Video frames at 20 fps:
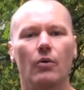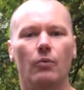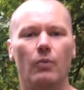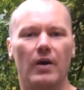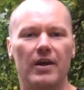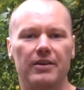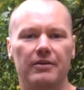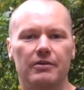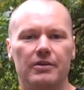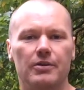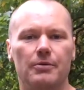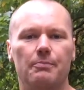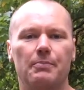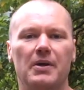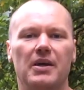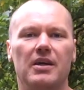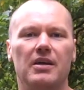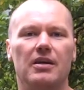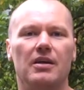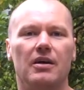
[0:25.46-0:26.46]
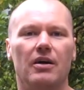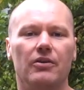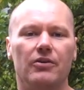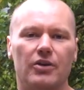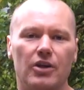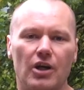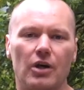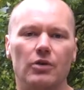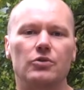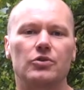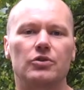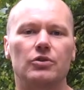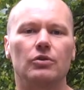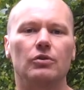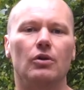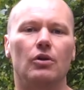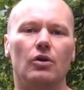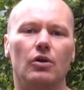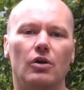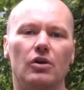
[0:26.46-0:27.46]
whether it would be on the
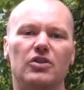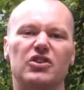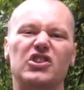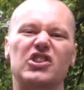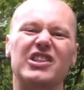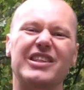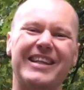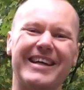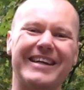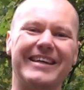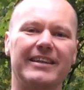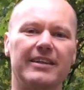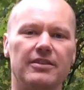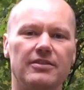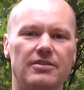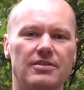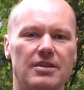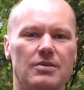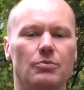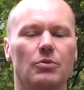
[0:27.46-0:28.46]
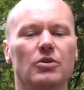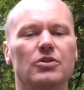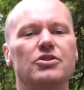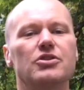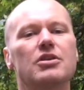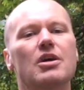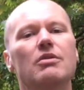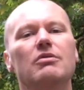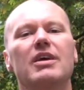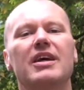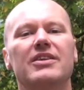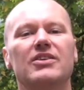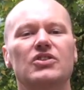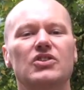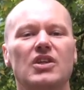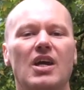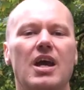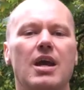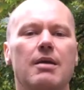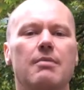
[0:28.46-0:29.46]
coastal or slightly into deep waters. You don't get the
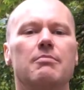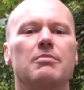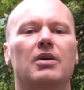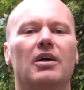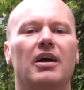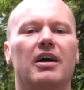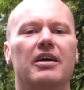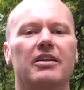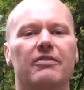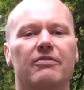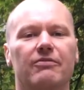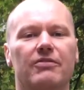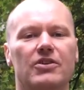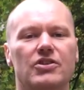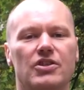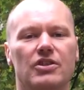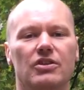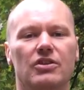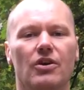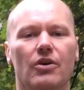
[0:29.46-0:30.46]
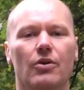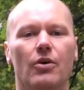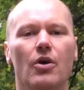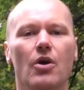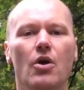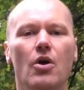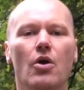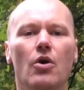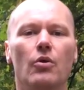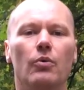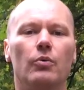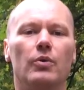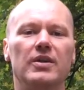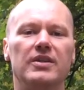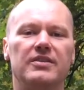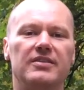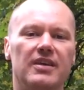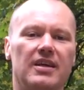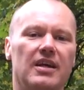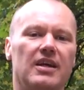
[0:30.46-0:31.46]
same kind of fishing that we
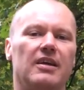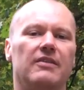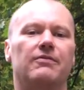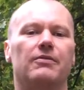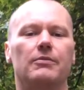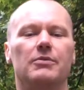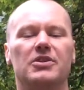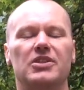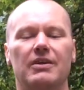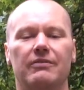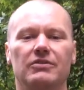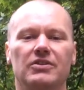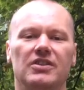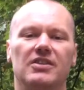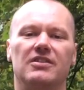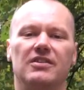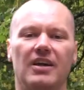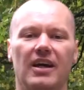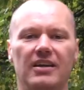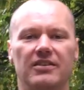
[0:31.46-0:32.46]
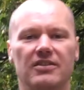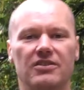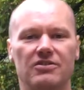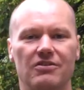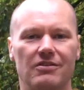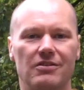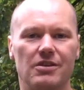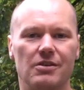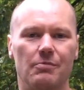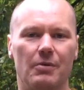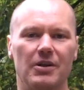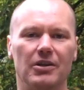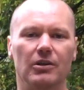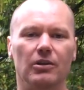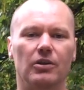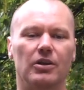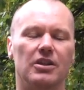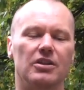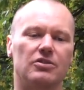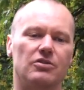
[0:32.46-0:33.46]
did from the 17th and 18th century when you're
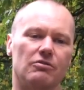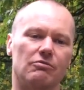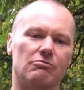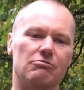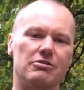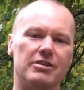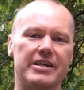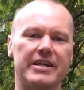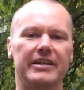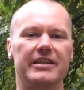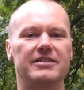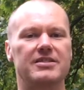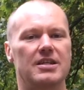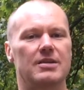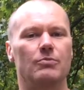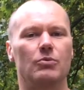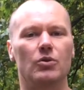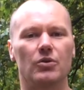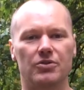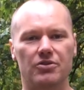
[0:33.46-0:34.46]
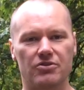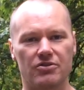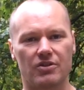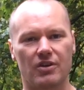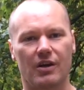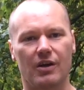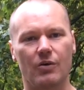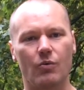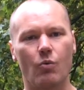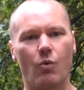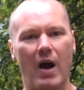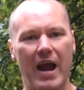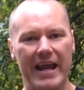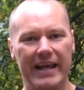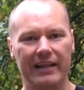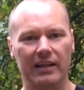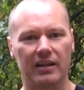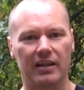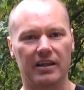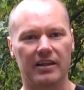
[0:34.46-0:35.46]
looking to really deep waters and going
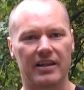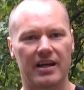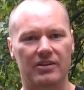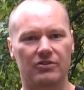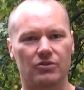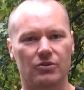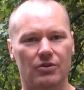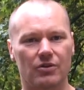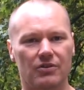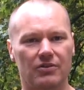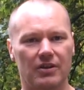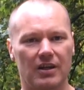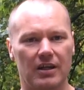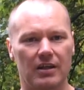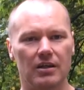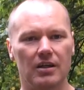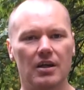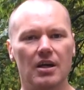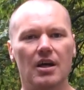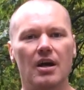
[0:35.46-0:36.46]
whaling and that sort of thing.